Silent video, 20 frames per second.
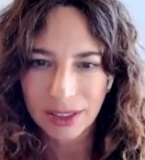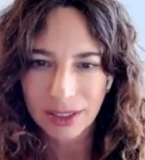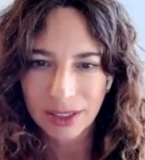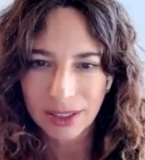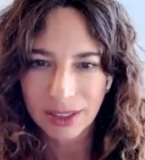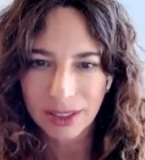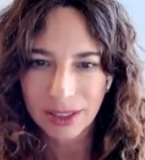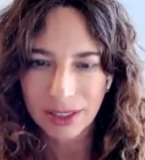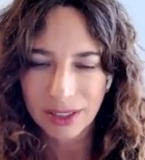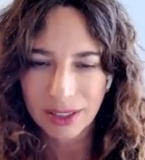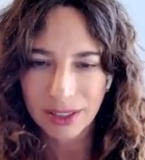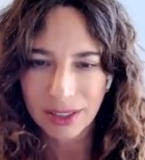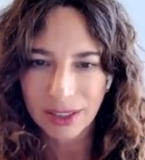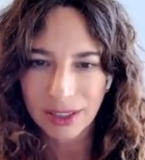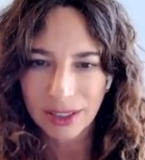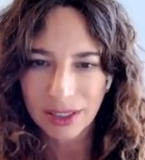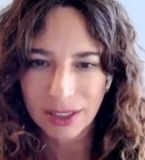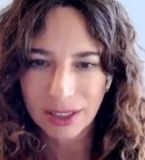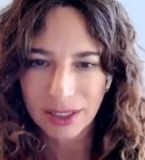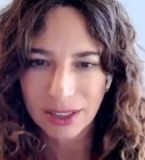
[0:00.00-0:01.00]

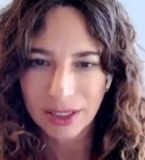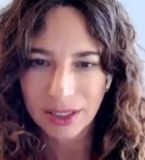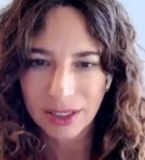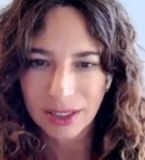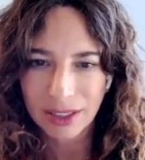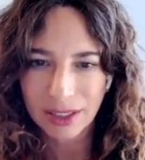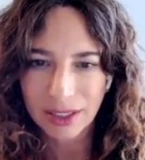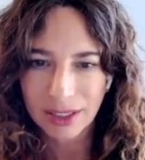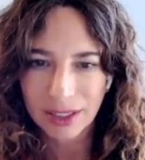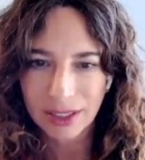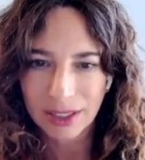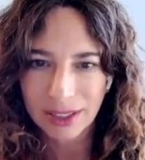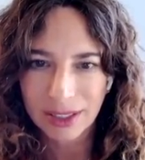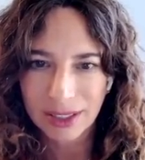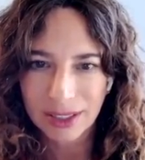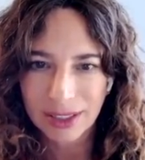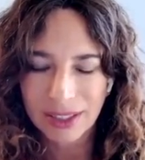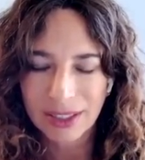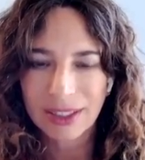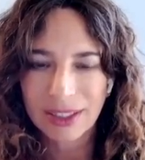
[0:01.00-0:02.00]

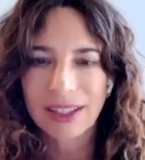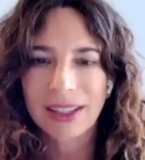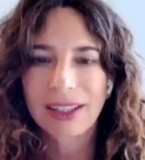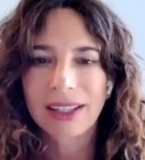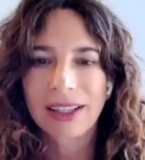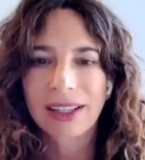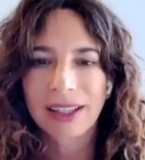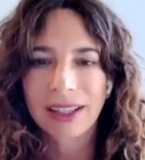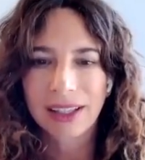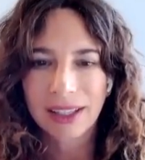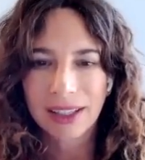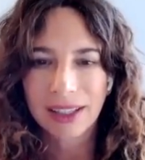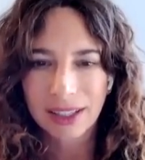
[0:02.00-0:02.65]
The person shown says nothing.